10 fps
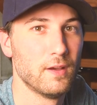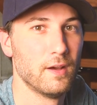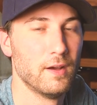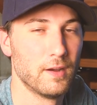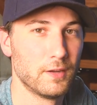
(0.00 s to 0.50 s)

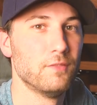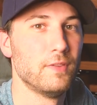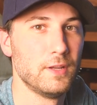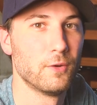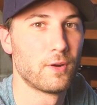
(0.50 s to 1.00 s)
Uh, a good
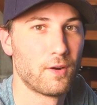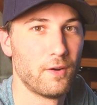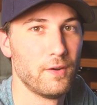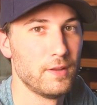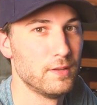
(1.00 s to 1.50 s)
video
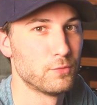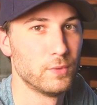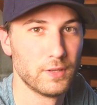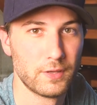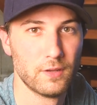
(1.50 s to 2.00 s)
card is
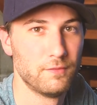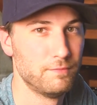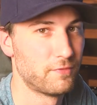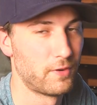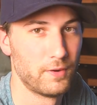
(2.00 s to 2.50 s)
really
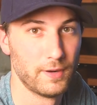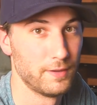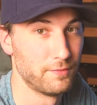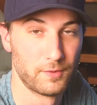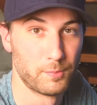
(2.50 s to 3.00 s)
good for
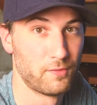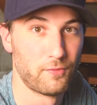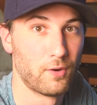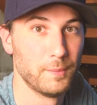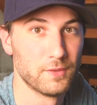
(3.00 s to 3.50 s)
uh, for
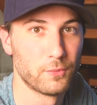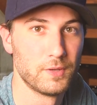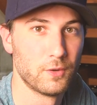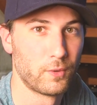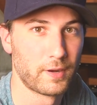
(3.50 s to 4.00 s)
performance
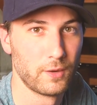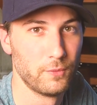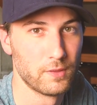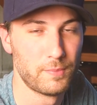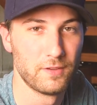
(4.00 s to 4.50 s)
when you're working
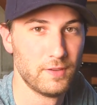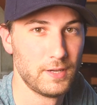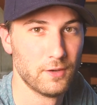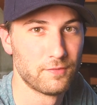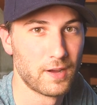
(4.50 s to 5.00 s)
with big
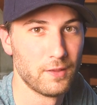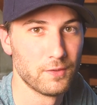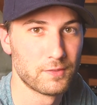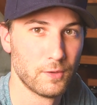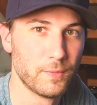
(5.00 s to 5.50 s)
video
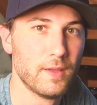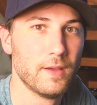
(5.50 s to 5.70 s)
files. So